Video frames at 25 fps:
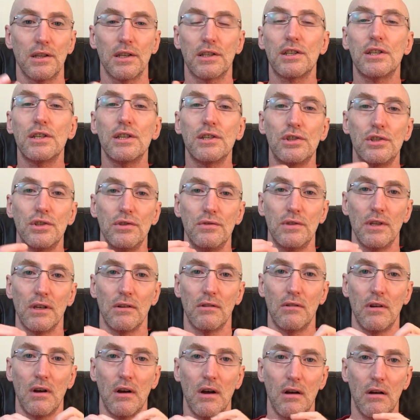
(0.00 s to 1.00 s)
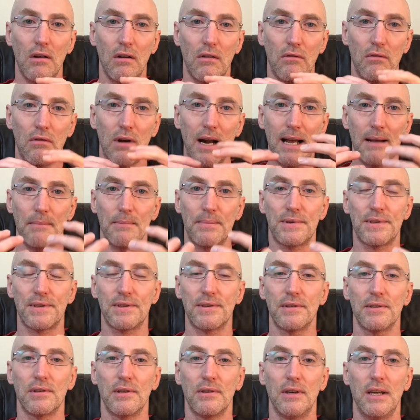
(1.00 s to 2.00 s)
tissue that
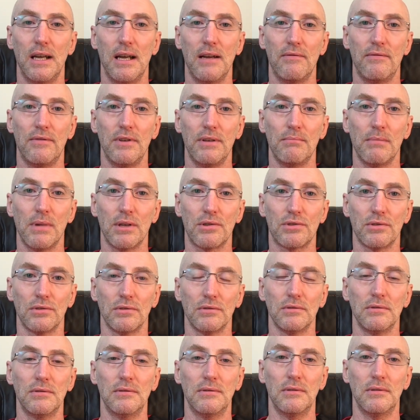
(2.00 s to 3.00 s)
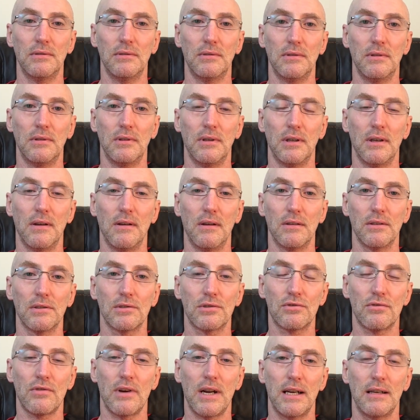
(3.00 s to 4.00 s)
wraps every muscle
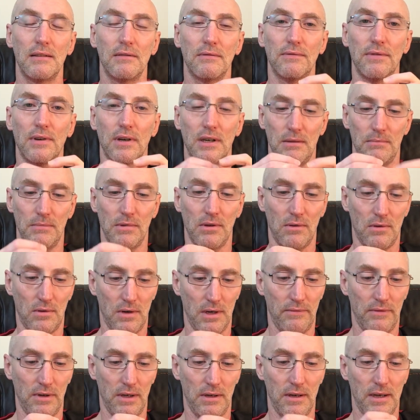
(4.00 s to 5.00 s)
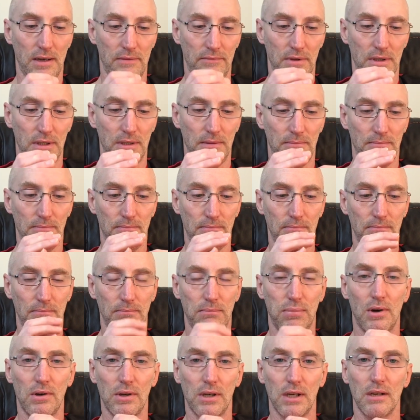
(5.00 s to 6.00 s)
strand and fibre, or every
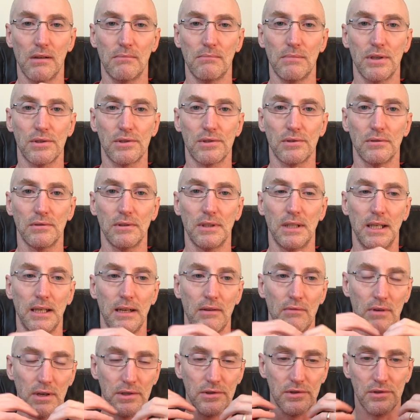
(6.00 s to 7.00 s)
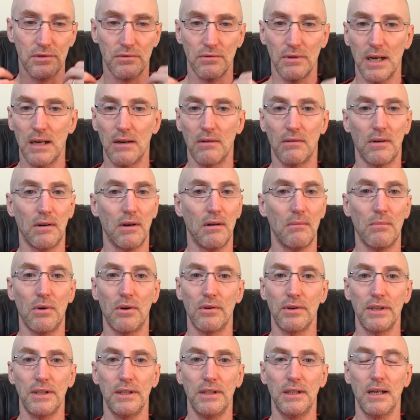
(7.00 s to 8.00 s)
pocket of muscle, and it runs throughout our
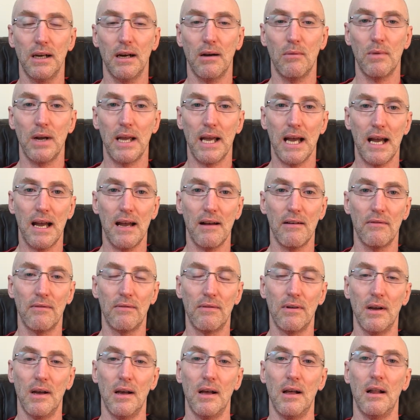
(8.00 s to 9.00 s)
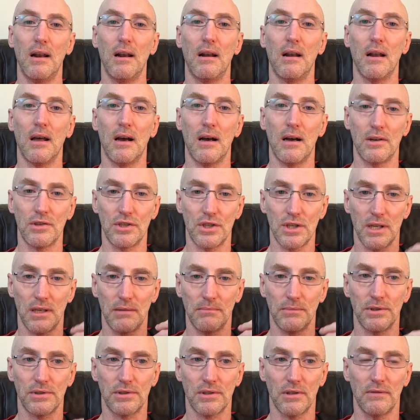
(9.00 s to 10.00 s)
body, and we have large
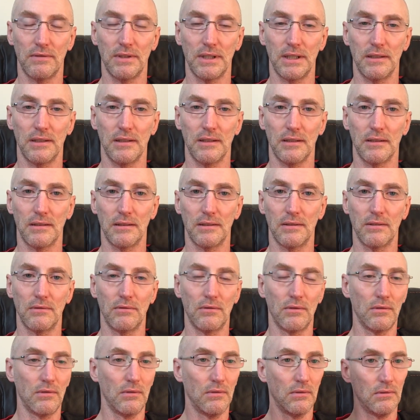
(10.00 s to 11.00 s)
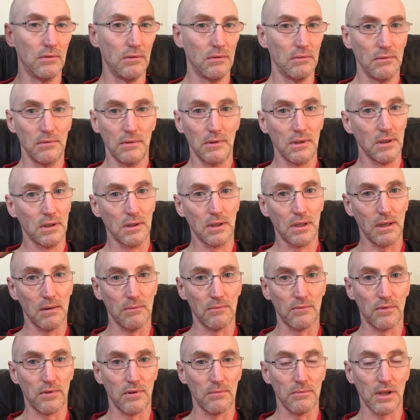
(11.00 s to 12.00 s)
elements of it that
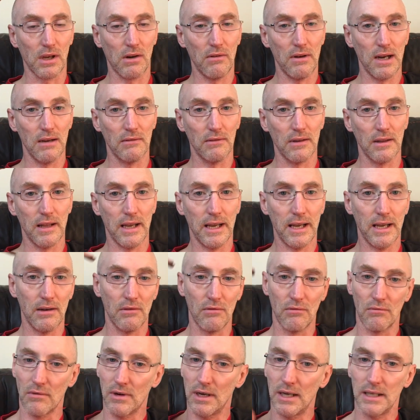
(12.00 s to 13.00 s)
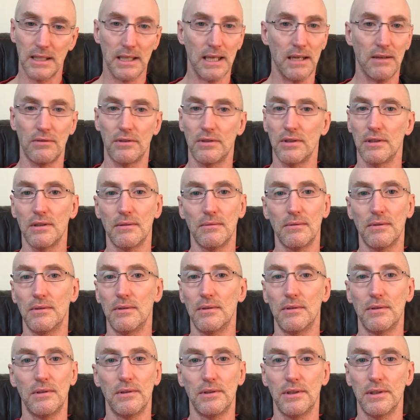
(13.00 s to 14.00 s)
come from the crown of the head right down to the
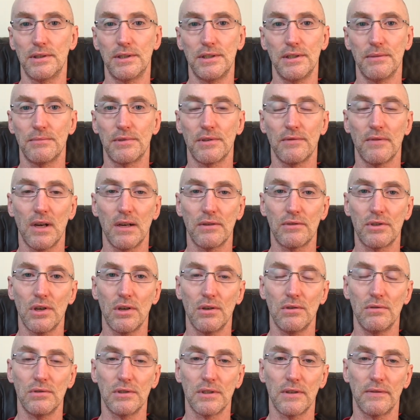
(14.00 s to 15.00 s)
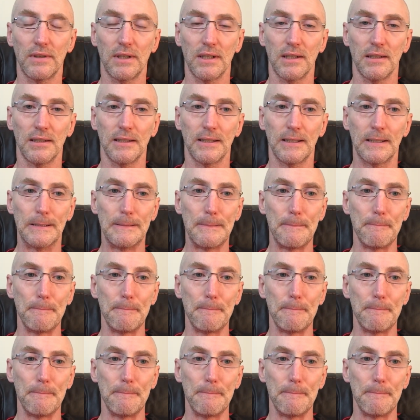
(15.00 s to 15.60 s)
tips of our toes, if you like.